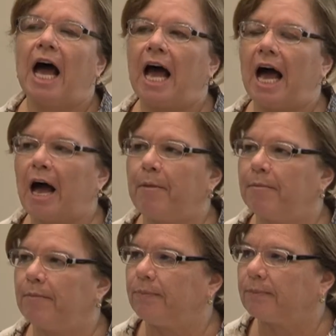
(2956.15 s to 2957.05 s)

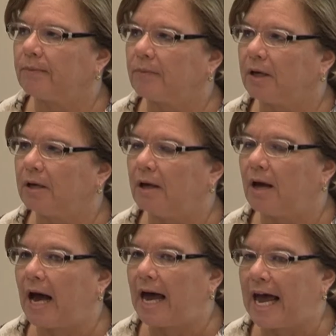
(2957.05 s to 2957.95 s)

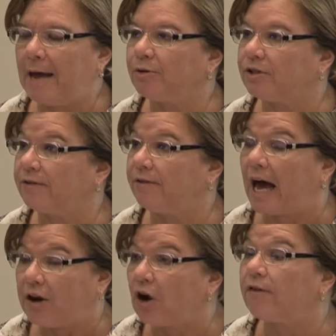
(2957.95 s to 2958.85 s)
not
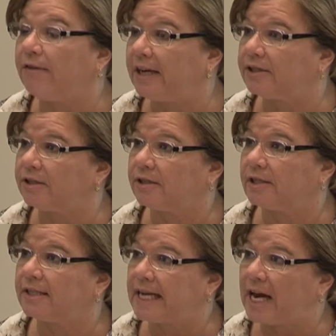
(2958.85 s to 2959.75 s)
fit to
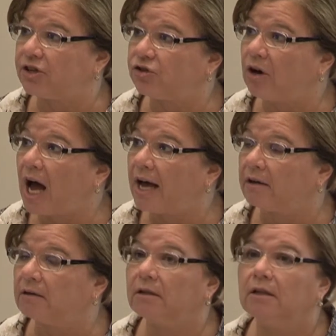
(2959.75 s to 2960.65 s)
stand
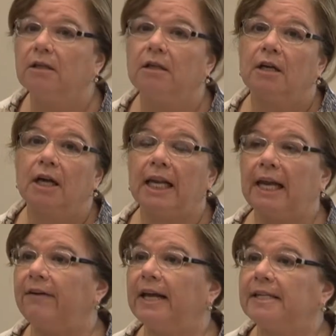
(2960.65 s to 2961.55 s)
trial,
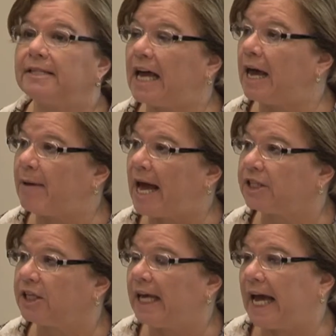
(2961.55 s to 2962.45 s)
clearing his name
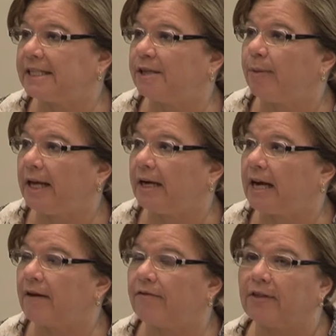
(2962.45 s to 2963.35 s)
actually hasn't been
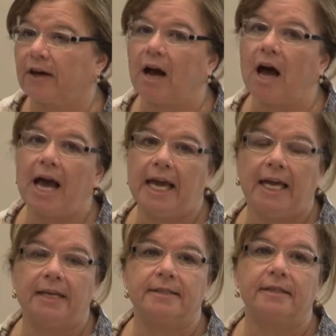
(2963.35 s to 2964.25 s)
enough. The guy
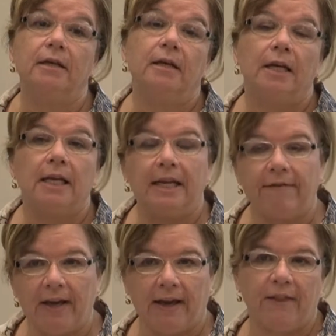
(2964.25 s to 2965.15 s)
is
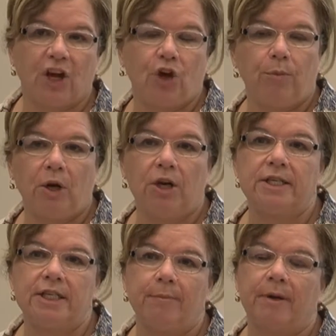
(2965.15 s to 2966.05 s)
living in the
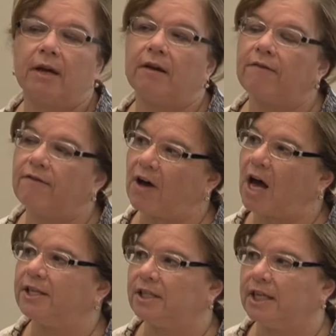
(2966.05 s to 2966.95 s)
community but
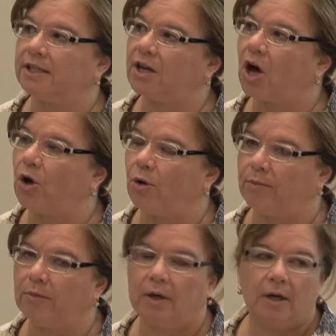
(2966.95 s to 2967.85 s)
confined to his
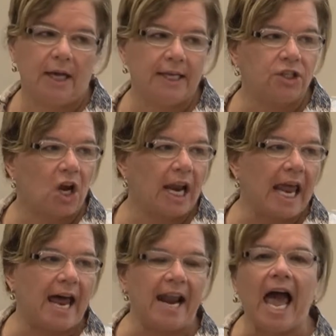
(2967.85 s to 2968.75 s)
home. He's not
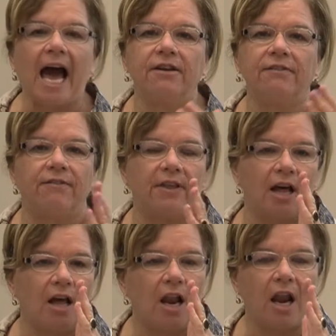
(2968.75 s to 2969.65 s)
allowed out of
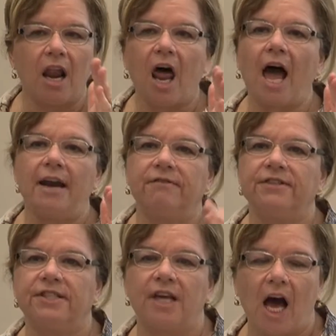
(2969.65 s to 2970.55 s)
the line of
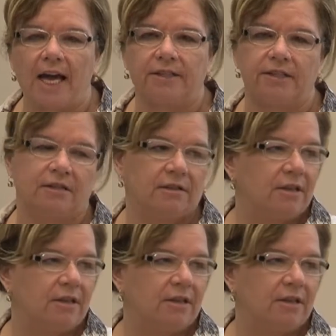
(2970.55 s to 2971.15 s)
sight